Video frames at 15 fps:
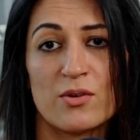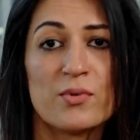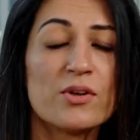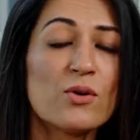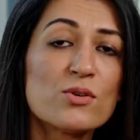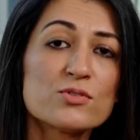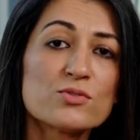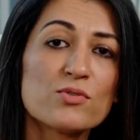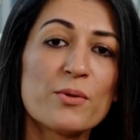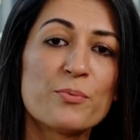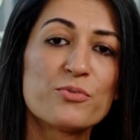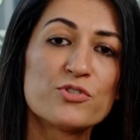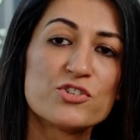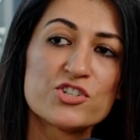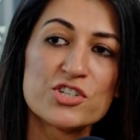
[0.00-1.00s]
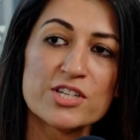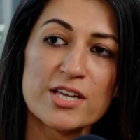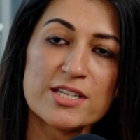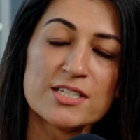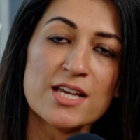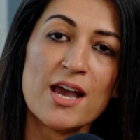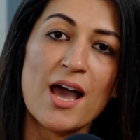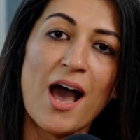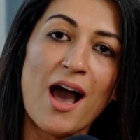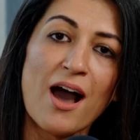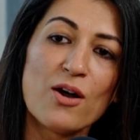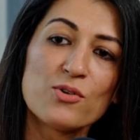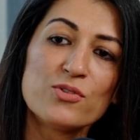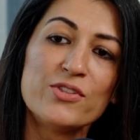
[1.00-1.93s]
We also appreciate how